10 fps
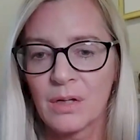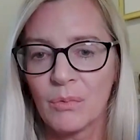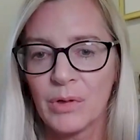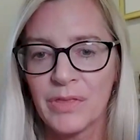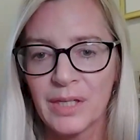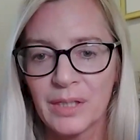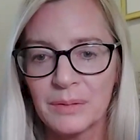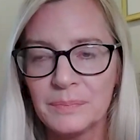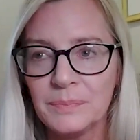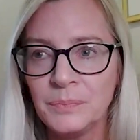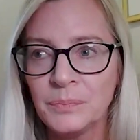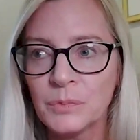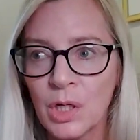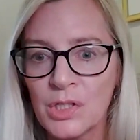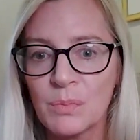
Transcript: when they are